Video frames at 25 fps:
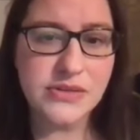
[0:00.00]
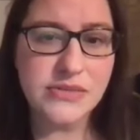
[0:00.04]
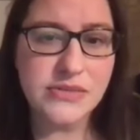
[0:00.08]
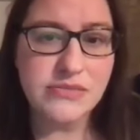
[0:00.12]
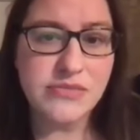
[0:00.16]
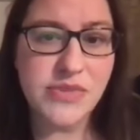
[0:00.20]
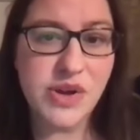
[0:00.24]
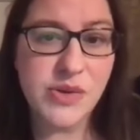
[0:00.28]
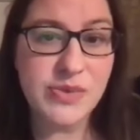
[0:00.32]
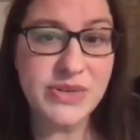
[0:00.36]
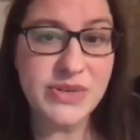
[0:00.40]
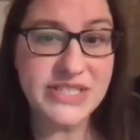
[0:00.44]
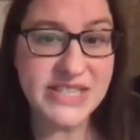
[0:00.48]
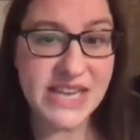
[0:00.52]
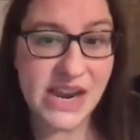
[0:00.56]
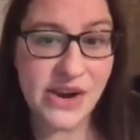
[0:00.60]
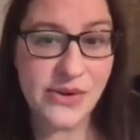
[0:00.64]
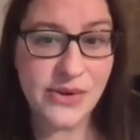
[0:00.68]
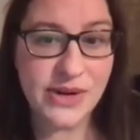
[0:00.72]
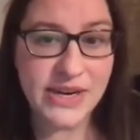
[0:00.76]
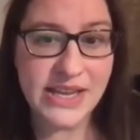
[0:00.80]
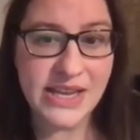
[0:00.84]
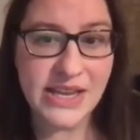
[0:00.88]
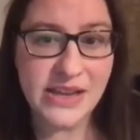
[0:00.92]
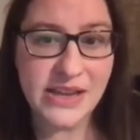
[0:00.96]

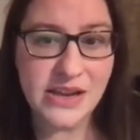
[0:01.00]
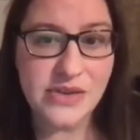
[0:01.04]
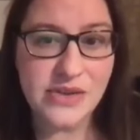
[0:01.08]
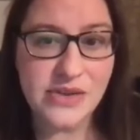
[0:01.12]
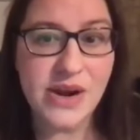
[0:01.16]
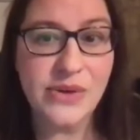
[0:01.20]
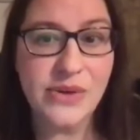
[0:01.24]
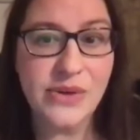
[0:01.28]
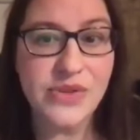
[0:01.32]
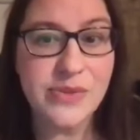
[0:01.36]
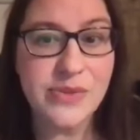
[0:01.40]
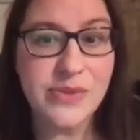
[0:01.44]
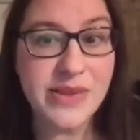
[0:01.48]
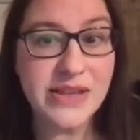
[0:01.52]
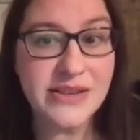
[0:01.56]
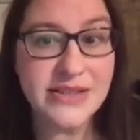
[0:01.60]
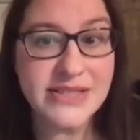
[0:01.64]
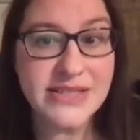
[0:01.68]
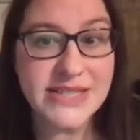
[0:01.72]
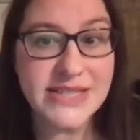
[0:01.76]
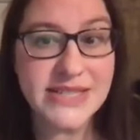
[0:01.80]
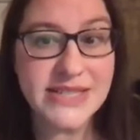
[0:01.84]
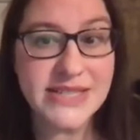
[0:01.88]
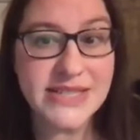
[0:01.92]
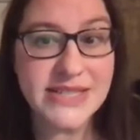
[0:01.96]
Momentarily, around the
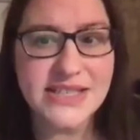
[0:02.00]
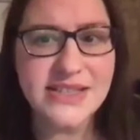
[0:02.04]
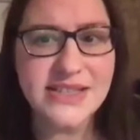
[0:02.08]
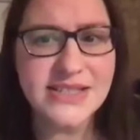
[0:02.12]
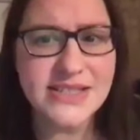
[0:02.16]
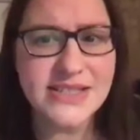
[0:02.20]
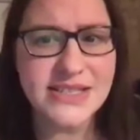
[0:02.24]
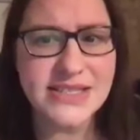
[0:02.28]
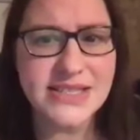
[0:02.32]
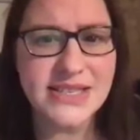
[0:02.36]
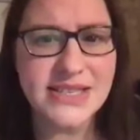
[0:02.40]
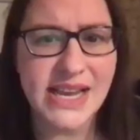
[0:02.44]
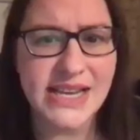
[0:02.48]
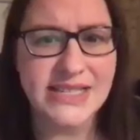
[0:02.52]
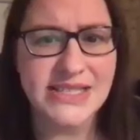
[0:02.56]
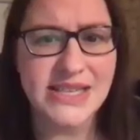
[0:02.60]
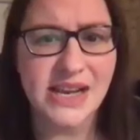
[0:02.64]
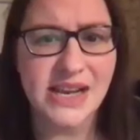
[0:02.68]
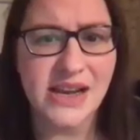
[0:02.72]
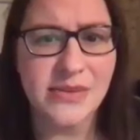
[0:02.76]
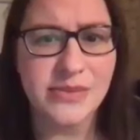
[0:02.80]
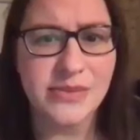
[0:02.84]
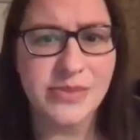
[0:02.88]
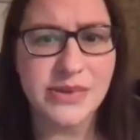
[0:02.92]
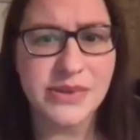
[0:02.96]
building, the tussocks light
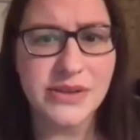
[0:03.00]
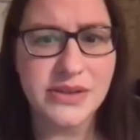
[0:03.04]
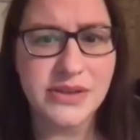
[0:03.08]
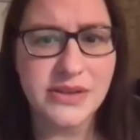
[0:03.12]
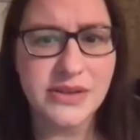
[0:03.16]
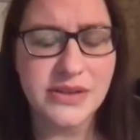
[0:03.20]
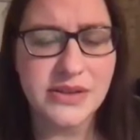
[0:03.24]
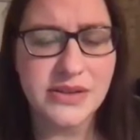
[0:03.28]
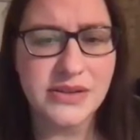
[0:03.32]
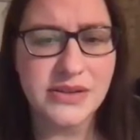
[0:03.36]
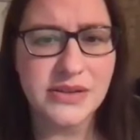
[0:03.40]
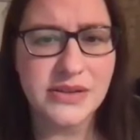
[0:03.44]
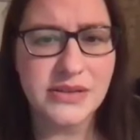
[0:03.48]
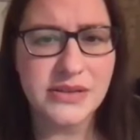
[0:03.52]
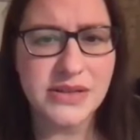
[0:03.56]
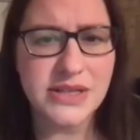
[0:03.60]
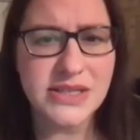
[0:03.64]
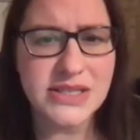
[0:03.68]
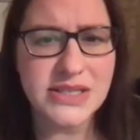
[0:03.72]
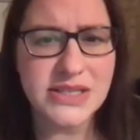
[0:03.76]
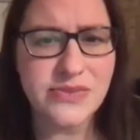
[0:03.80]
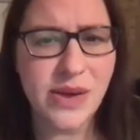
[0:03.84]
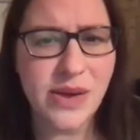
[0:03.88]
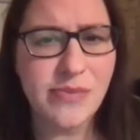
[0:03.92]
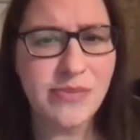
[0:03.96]
up. There's
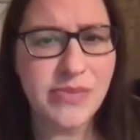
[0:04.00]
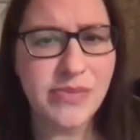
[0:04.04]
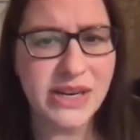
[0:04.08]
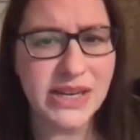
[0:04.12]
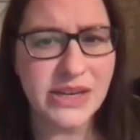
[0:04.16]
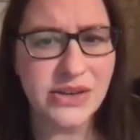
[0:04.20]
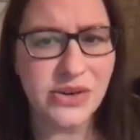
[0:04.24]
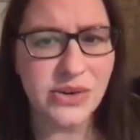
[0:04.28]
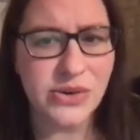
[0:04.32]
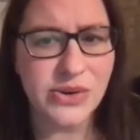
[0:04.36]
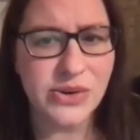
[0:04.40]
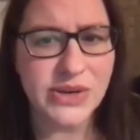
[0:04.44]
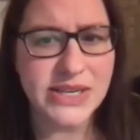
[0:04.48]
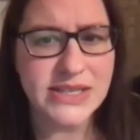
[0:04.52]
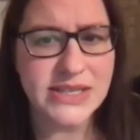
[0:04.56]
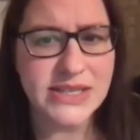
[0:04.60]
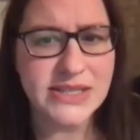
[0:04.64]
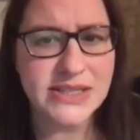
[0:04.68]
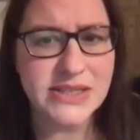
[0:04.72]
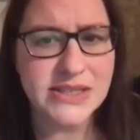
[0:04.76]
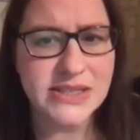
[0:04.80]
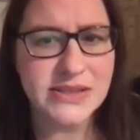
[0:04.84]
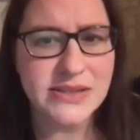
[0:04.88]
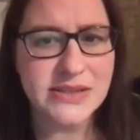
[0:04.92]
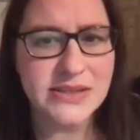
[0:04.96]
a rumbling
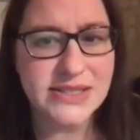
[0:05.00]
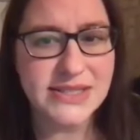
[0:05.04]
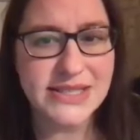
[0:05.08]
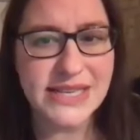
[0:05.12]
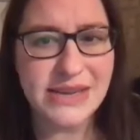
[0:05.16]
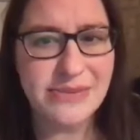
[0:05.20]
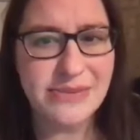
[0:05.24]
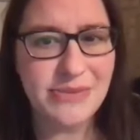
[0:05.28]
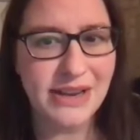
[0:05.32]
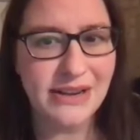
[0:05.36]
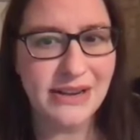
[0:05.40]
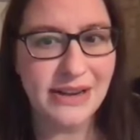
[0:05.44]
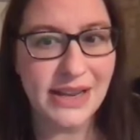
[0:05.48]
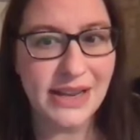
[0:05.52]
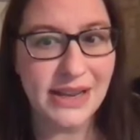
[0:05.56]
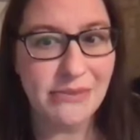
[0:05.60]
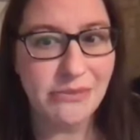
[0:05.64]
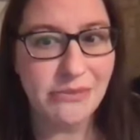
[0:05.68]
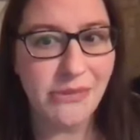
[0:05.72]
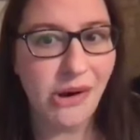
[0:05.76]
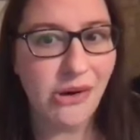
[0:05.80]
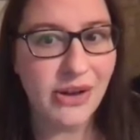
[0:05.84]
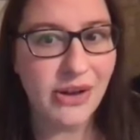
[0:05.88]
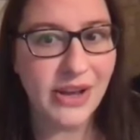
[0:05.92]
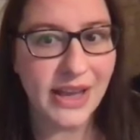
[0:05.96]
noise, seemingly
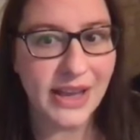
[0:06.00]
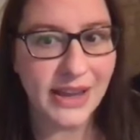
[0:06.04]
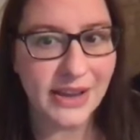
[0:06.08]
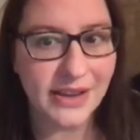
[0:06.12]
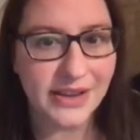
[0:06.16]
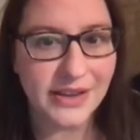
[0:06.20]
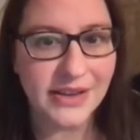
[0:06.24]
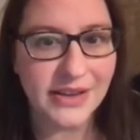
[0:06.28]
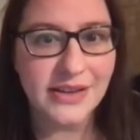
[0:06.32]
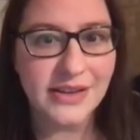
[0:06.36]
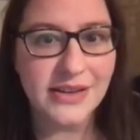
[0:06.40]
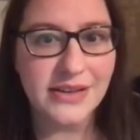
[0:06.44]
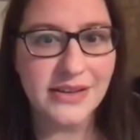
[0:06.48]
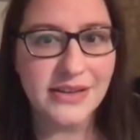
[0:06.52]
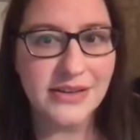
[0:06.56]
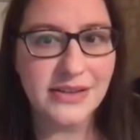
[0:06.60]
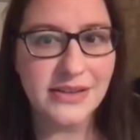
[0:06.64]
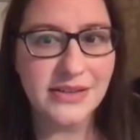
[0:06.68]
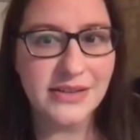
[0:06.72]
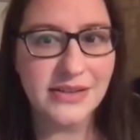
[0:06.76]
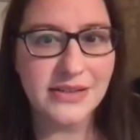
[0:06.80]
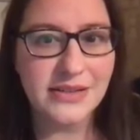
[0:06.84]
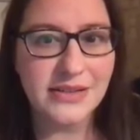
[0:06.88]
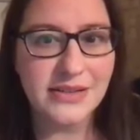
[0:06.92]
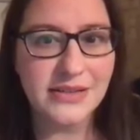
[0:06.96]
mocking.
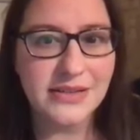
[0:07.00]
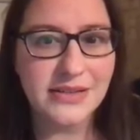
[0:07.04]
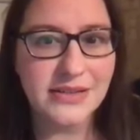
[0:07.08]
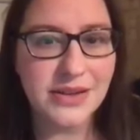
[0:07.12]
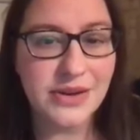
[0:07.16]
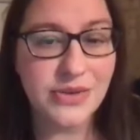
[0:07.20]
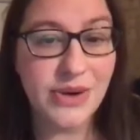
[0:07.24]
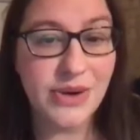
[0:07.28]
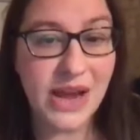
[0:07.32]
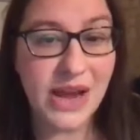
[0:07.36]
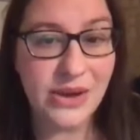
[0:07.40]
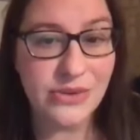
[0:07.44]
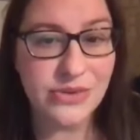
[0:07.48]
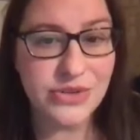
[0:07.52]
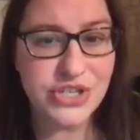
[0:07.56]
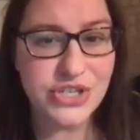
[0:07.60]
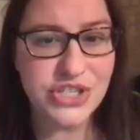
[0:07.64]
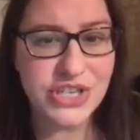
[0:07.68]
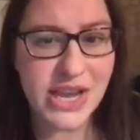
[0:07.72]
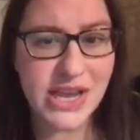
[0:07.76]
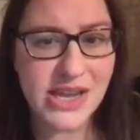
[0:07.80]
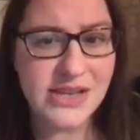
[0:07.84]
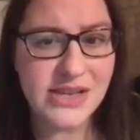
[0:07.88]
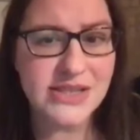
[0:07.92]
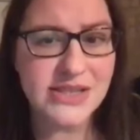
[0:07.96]
The ground
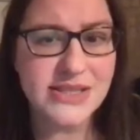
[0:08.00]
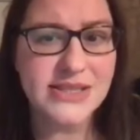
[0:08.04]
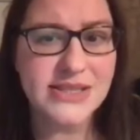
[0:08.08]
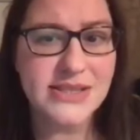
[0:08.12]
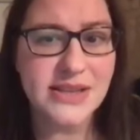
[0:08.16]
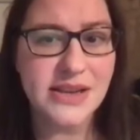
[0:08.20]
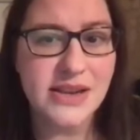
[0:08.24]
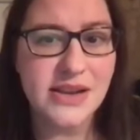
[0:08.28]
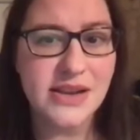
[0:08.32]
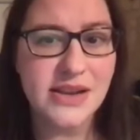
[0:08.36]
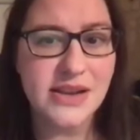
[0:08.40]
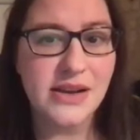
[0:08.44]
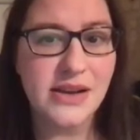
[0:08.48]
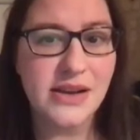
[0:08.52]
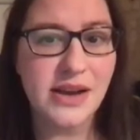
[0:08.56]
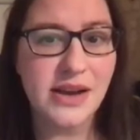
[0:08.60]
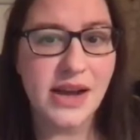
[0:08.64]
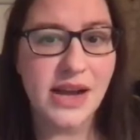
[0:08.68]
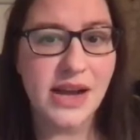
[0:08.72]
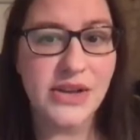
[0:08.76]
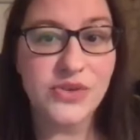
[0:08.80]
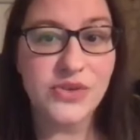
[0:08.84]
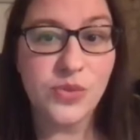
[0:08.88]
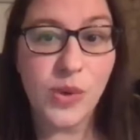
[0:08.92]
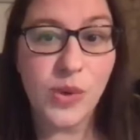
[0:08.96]
shakes,
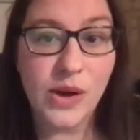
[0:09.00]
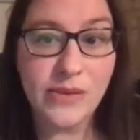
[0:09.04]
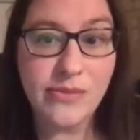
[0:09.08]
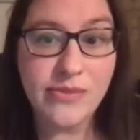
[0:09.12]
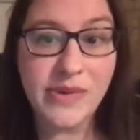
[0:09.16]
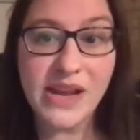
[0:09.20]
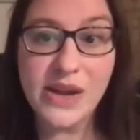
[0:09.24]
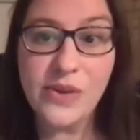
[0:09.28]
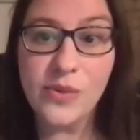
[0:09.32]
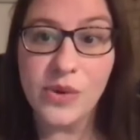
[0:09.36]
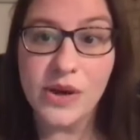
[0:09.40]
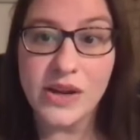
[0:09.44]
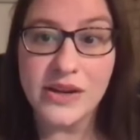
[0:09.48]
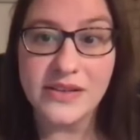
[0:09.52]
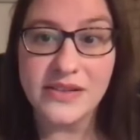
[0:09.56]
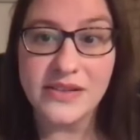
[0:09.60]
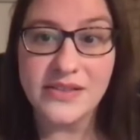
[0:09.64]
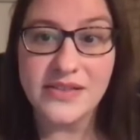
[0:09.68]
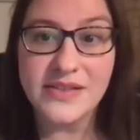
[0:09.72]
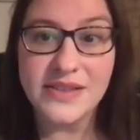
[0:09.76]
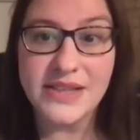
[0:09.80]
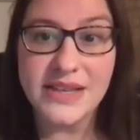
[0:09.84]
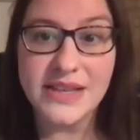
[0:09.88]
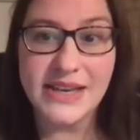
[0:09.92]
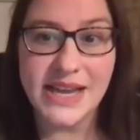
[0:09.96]
and one by one,
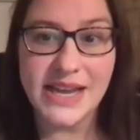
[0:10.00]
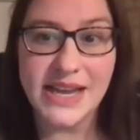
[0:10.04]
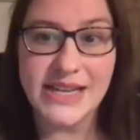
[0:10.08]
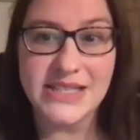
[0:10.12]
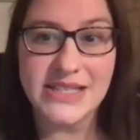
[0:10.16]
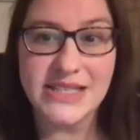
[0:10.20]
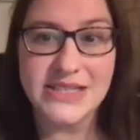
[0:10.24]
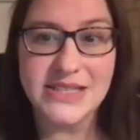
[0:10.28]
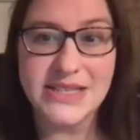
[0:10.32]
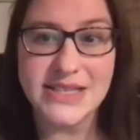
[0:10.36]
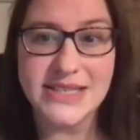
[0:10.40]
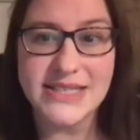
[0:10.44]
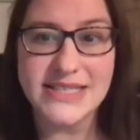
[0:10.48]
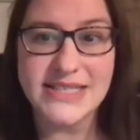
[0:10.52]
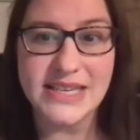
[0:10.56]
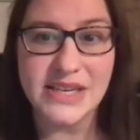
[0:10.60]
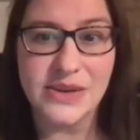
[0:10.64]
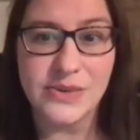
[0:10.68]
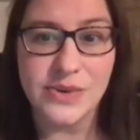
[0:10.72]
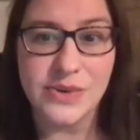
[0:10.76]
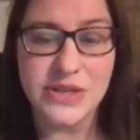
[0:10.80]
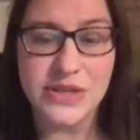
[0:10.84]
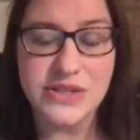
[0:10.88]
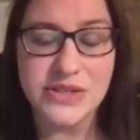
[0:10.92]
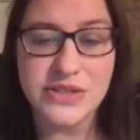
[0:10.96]
the lights
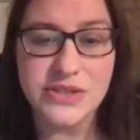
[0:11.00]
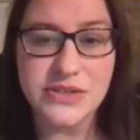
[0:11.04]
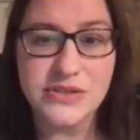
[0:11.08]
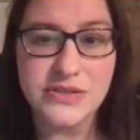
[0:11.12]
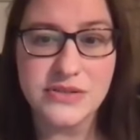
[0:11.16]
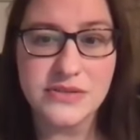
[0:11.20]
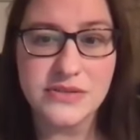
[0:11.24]
extinguish.